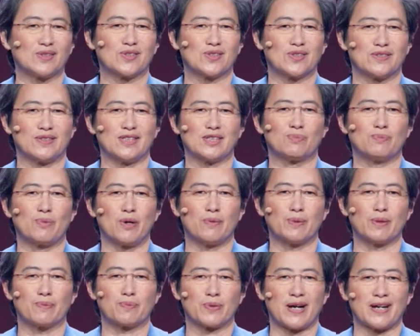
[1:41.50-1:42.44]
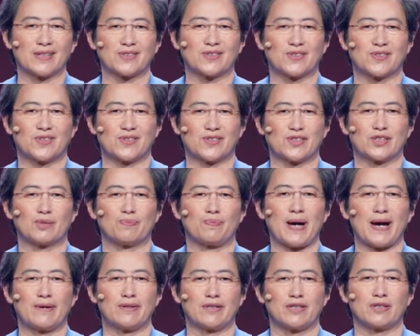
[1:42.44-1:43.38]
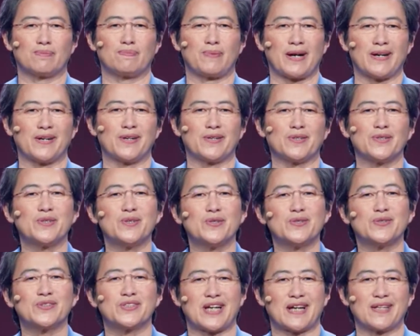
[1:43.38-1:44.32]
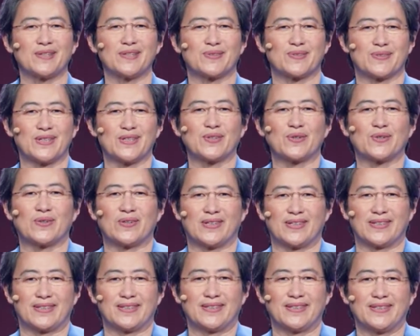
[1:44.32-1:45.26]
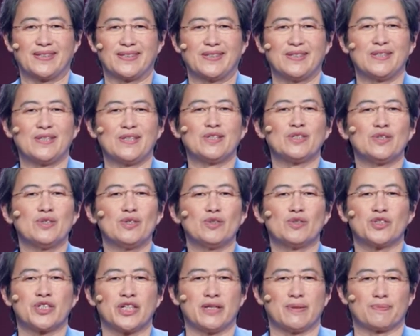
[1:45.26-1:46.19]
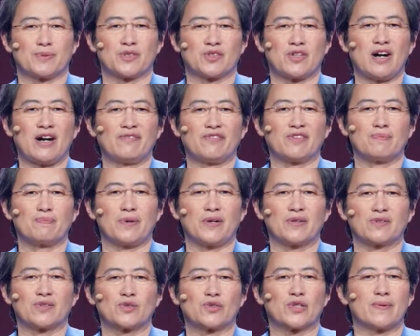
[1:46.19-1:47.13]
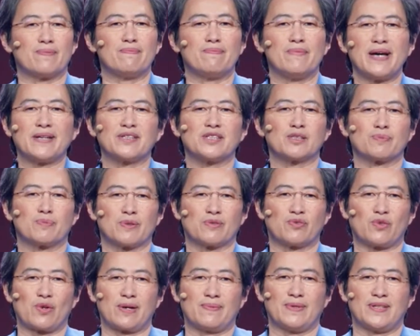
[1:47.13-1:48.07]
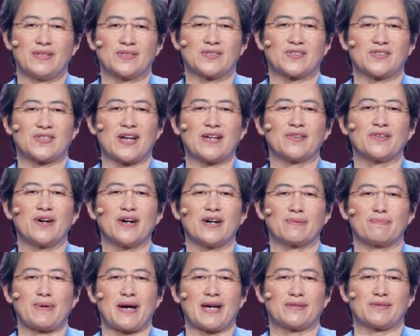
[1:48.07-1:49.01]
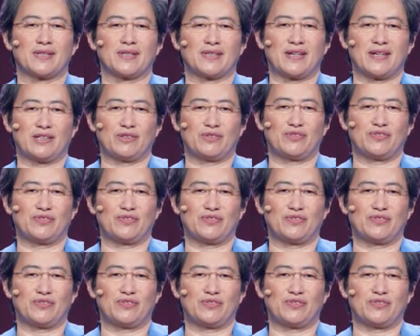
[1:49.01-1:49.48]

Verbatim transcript: series mobile processors powered by our new Zen 3 core. These new chips offer both tremendous performance and long battery life.